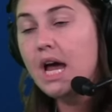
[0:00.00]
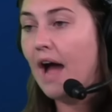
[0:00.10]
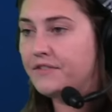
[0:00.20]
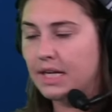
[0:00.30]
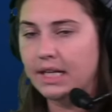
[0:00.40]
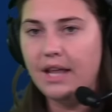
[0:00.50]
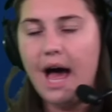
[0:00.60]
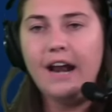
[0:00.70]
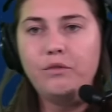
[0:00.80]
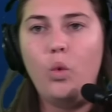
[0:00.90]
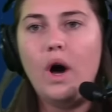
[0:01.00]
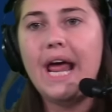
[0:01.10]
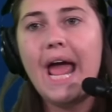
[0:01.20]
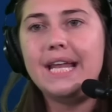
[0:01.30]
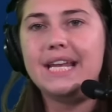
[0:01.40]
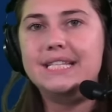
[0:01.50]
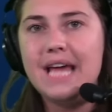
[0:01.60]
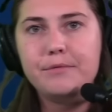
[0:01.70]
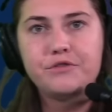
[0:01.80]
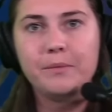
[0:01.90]
I've seen a lot of one-handed
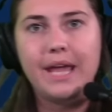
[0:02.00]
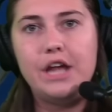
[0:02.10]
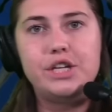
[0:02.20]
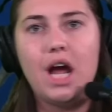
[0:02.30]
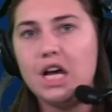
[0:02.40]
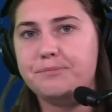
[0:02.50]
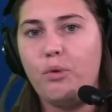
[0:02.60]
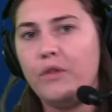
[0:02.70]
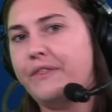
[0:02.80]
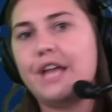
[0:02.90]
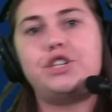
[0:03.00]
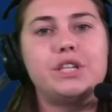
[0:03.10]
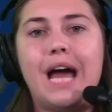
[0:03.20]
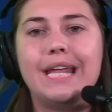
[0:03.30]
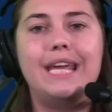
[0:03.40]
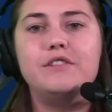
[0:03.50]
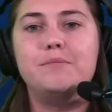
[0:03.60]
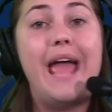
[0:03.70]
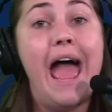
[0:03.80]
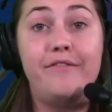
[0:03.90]
attempts from K.J. Osborn. That just kind of gives
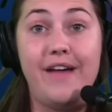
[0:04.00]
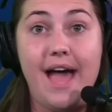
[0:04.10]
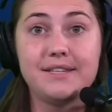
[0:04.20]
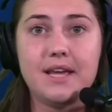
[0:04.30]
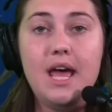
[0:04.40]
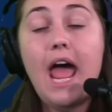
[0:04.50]
me half-ass.